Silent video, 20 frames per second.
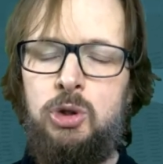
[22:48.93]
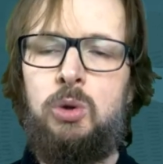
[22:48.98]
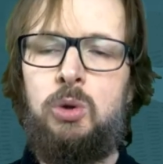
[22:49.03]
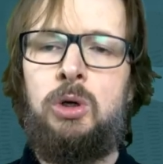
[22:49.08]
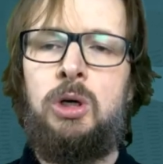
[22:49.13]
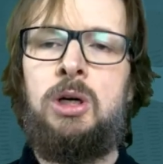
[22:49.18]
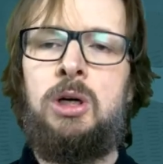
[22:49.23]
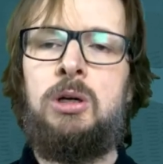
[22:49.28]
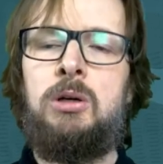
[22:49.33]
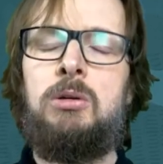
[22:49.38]

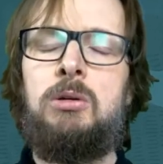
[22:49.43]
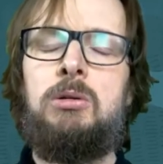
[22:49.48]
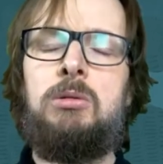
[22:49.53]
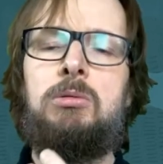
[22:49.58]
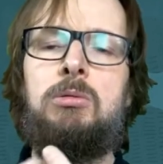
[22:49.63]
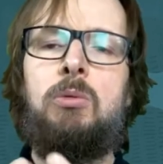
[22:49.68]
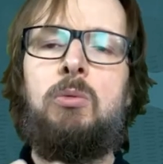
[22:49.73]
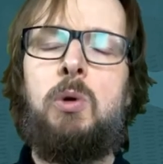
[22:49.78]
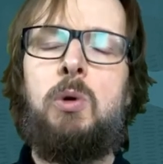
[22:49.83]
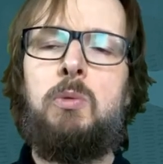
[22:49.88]
So
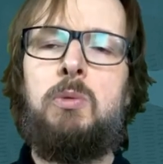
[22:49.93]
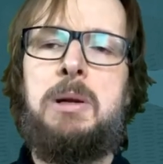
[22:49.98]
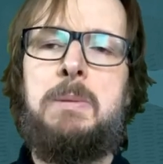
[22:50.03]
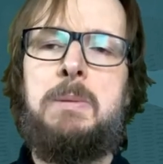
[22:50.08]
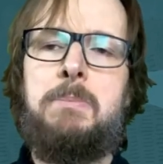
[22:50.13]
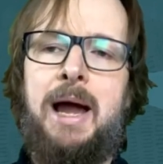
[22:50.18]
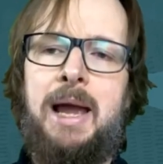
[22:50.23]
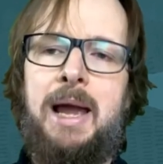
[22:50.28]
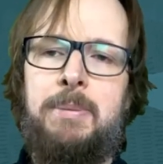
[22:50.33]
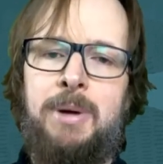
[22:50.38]
we
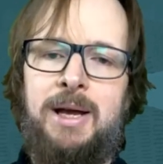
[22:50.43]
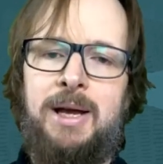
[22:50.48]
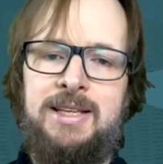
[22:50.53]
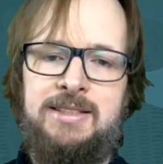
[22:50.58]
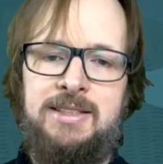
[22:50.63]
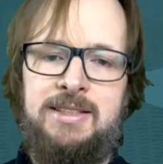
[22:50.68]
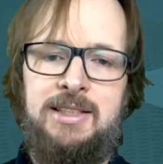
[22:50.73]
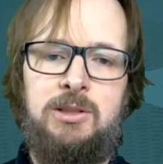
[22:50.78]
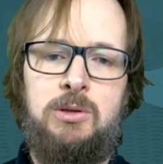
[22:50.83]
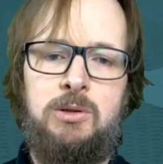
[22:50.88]
will
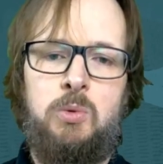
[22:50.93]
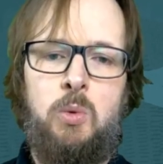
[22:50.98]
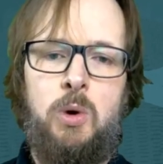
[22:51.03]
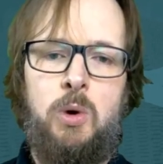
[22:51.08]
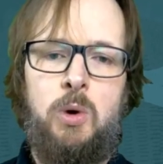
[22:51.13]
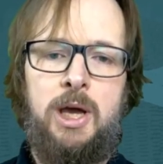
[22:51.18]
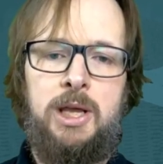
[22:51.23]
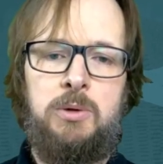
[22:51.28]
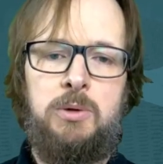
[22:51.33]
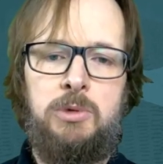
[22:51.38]
bypass it
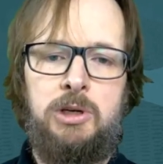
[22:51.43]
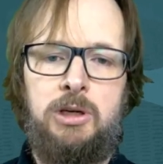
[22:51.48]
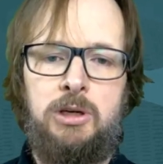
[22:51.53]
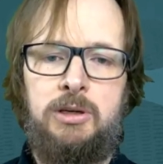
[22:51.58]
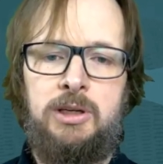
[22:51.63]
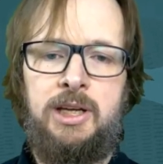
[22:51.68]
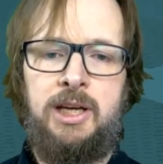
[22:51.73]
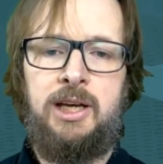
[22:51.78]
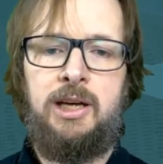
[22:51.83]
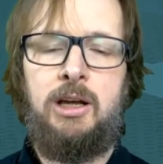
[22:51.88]
when we're
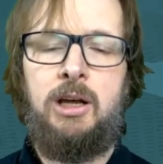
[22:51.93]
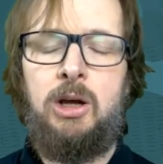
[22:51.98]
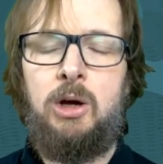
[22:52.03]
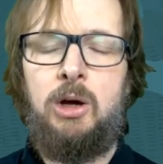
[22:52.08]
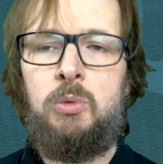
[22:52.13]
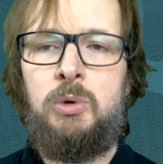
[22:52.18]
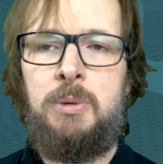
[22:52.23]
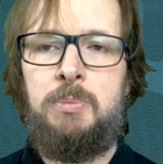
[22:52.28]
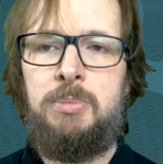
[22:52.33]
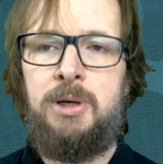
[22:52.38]
gonna
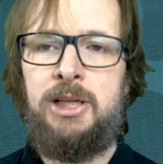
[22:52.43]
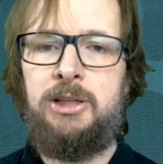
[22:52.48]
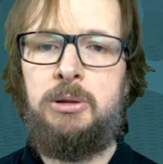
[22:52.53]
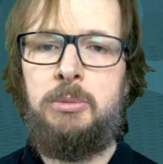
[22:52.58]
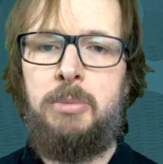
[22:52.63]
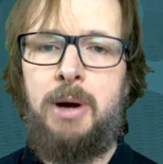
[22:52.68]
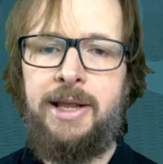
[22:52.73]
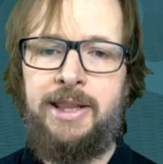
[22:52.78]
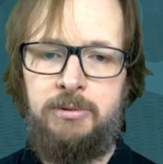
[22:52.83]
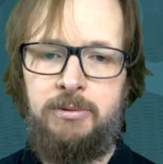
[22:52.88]
replay the
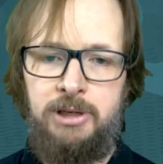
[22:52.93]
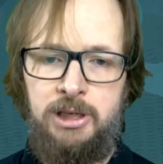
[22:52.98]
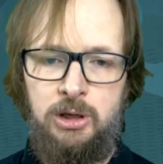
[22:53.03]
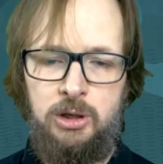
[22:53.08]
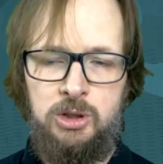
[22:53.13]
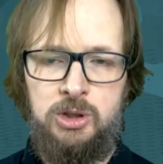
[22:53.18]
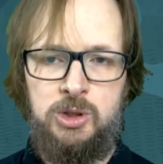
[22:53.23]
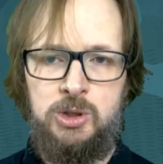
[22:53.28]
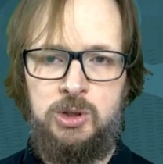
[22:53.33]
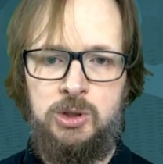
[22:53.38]
binary
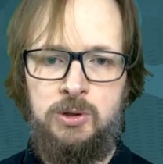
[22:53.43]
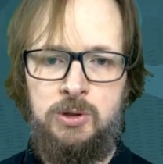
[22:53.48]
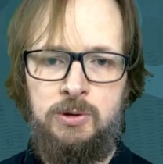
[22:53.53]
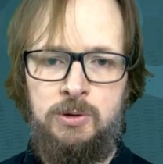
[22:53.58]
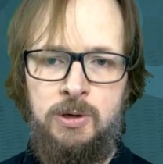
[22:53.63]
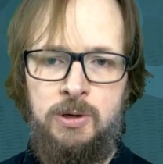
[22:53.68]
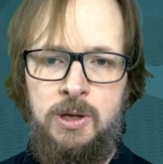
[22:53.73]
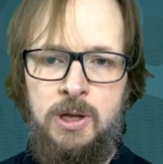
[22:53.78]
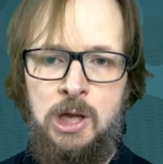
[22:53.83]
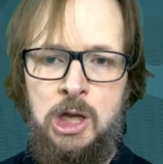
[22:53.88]
logs.
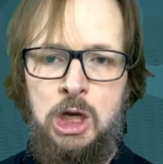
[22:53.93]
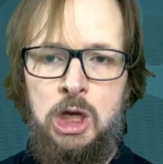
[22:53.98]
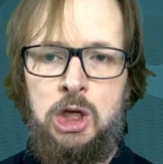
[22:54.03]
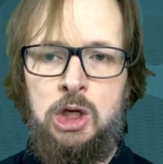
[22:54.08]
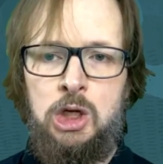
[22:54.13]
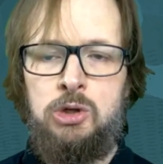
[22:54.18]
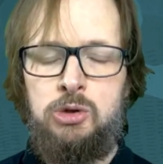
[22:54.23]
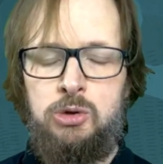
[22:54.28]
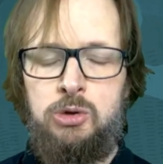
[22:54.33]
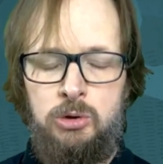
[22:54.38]

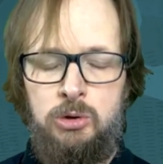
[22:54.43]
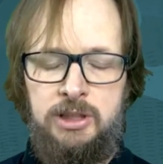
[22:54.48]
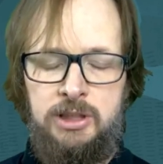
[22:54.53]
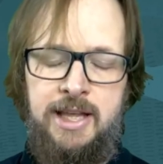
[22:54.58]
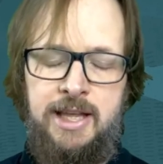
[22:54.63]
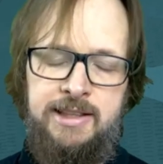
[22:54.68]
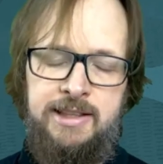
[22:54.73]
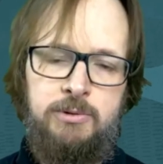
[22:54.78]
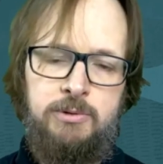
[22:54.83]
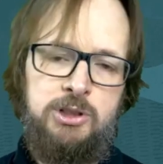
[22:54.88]
So
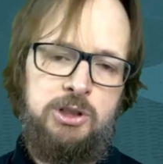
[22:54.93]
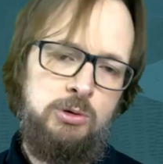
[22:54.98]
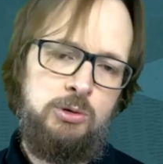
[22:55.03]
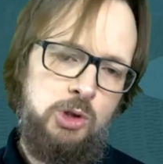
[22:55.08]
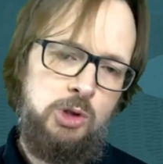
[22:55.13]
then there is